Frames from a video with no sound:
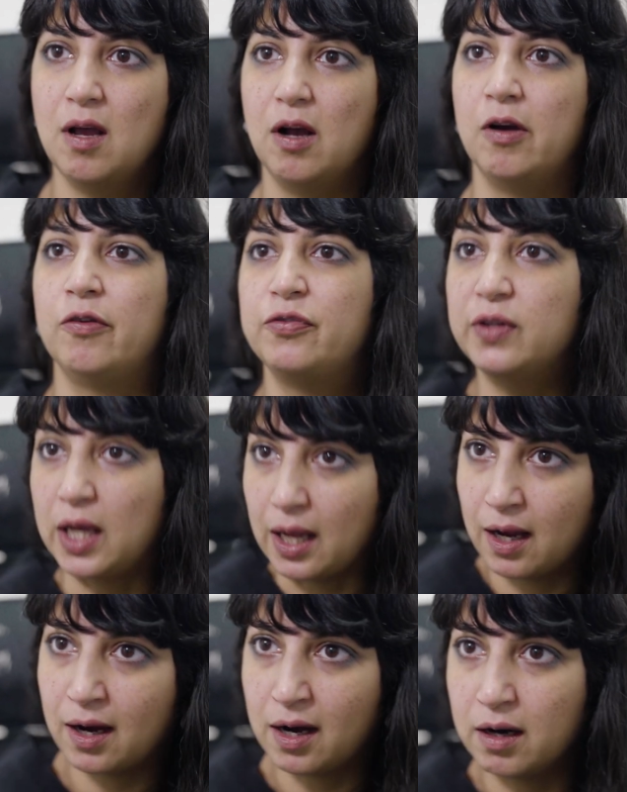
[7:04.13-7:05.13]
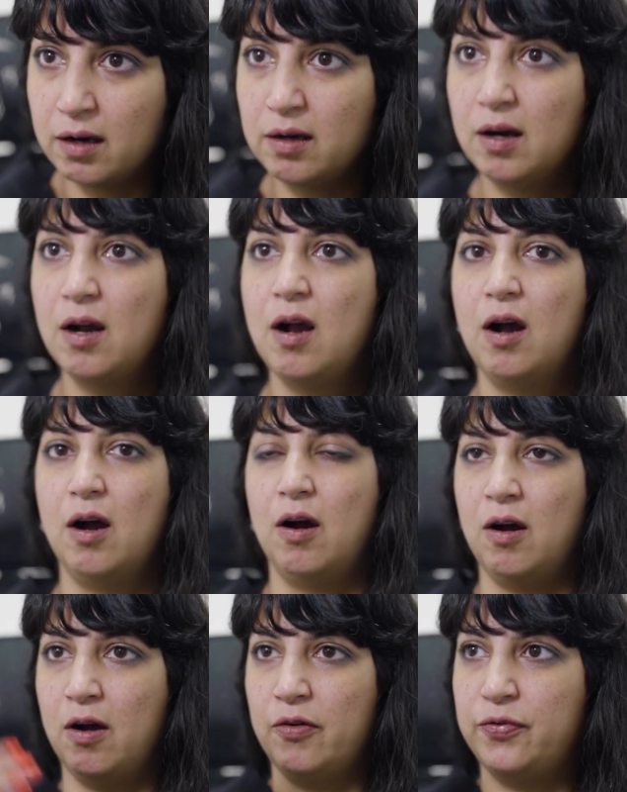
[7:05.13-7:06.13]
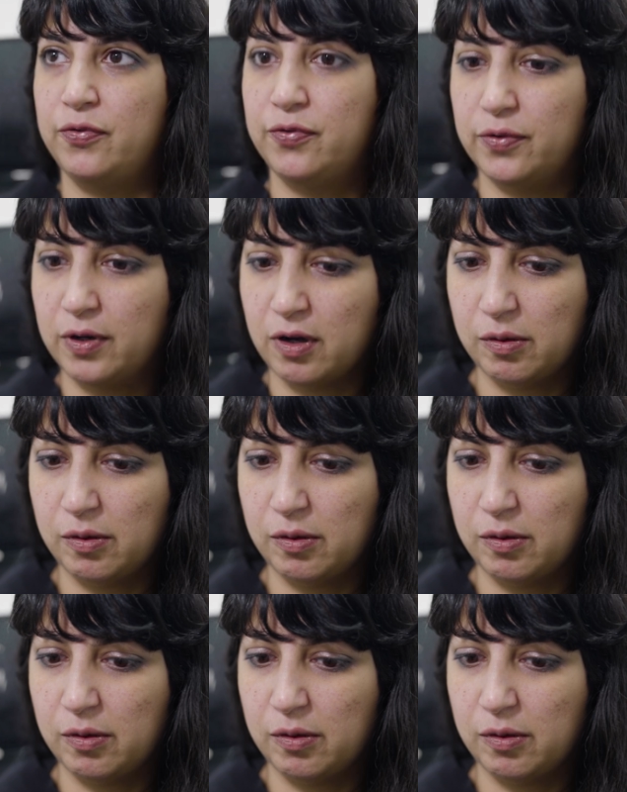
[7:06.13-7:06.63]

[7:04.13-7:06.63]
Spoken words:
of care, of